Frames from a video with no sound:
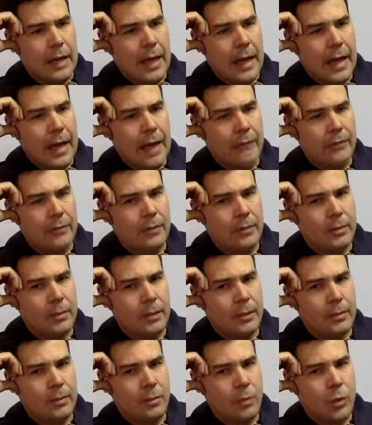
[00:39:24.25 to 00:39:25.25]
have to
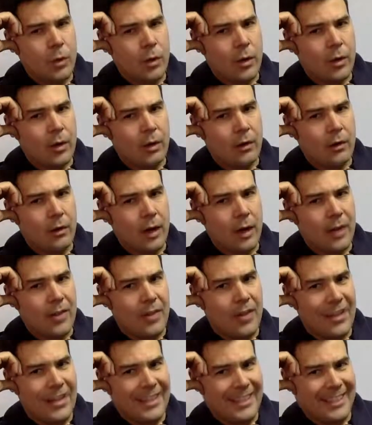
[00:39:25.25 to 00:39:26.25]
be more
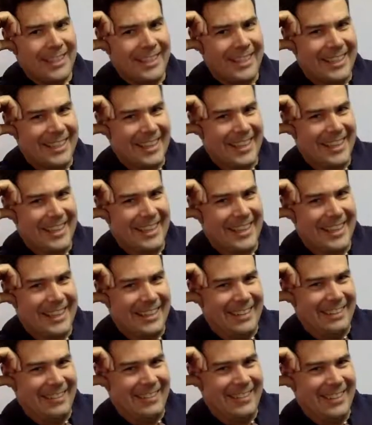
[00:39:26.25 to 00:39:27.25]
authentic, I
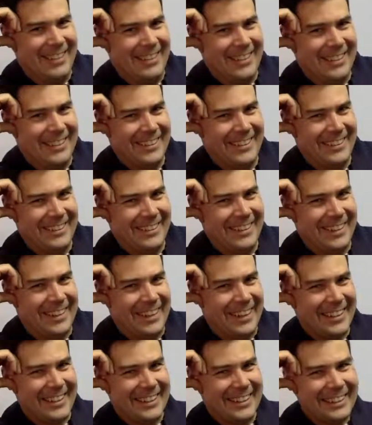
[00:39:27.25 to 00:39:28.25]
think, when you're
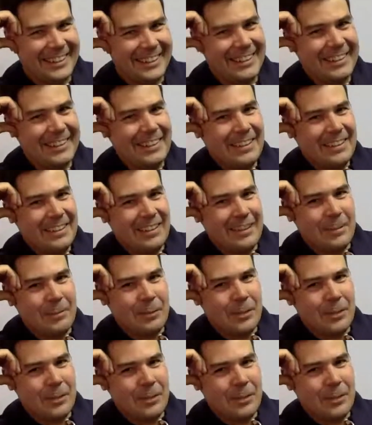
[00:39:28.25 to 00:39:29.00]
not the